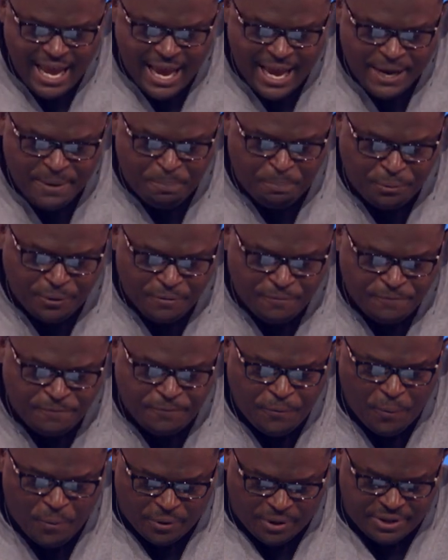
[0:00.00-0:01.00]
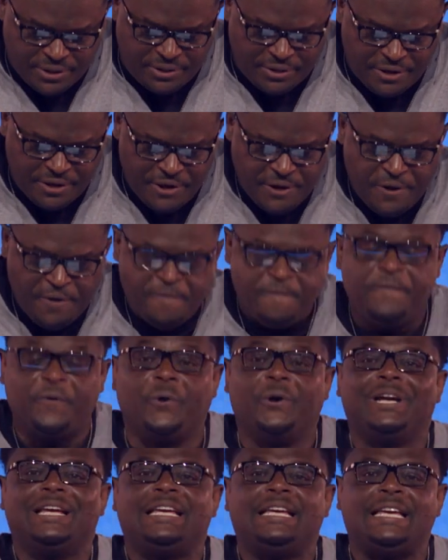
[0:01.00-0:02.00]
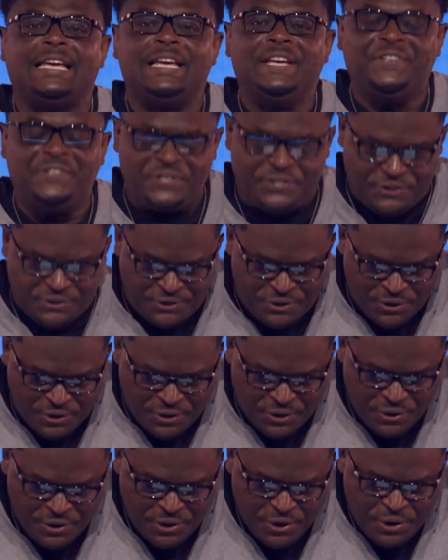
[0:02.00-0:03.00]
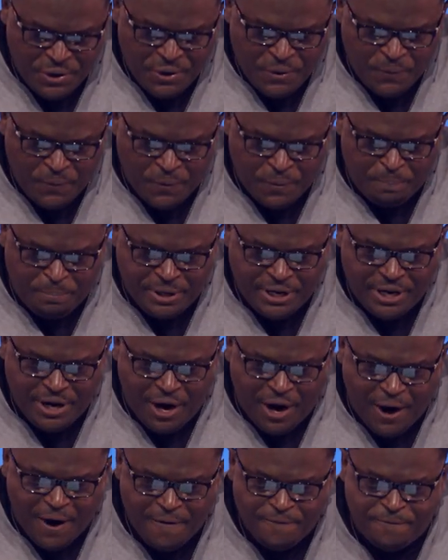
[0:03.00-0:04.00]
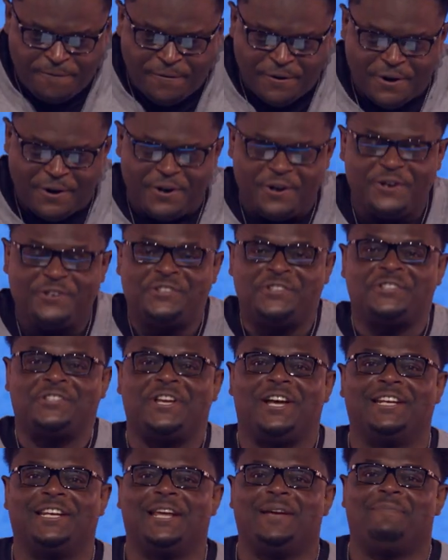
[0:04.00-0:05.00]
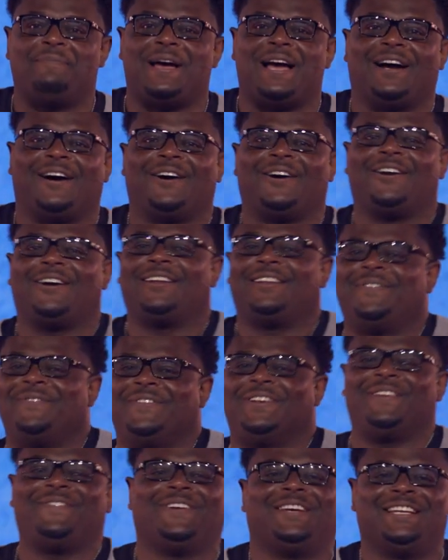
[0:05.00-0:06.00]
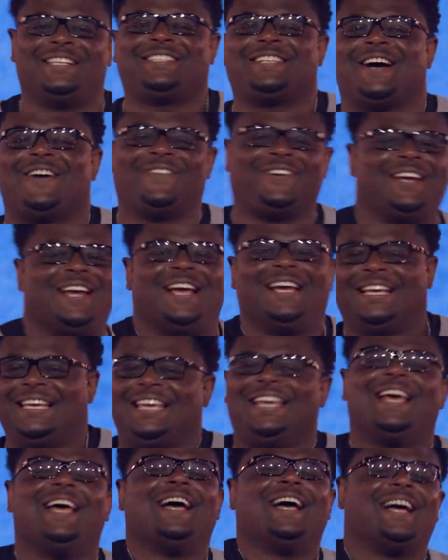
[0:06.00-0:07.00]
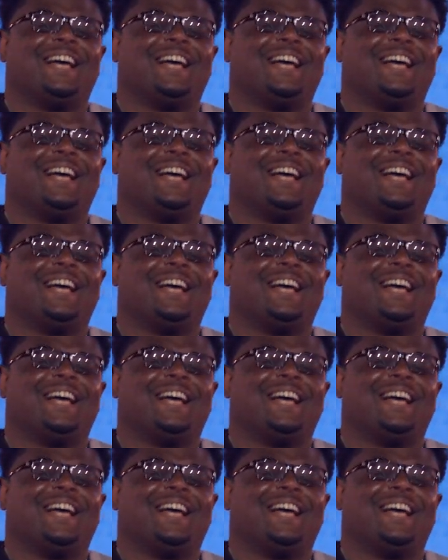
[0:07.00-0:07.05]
April 4th, for Easter will be our first Sunday back. Hold on, let me hit y'all with it.